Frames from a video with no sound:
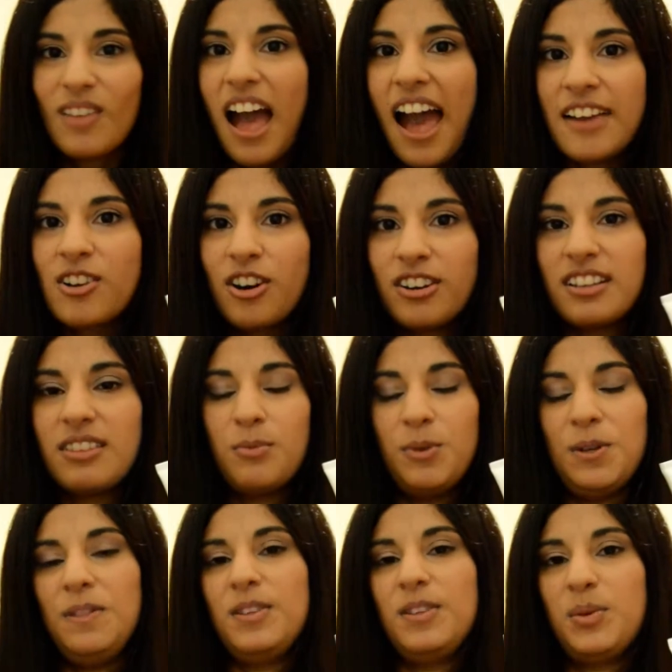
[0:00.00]
I got it
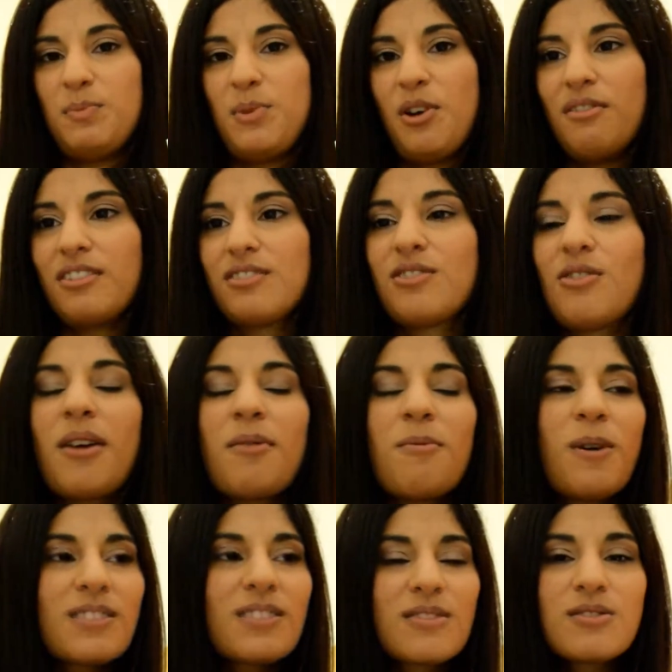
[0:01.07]
with this product. So I
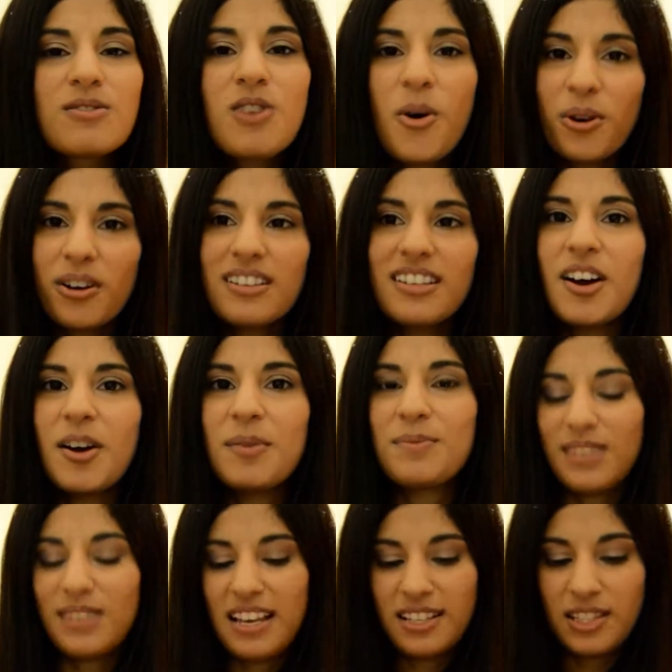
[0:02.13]
was totally
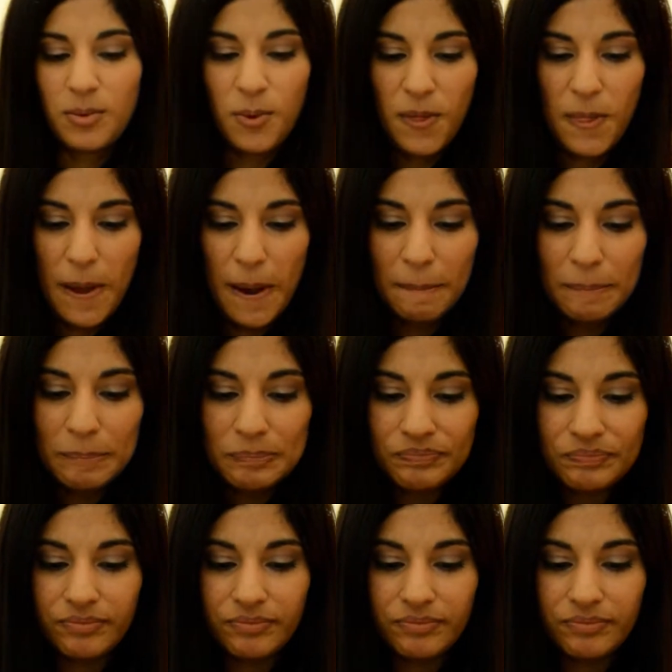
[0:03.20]
obsessed with them.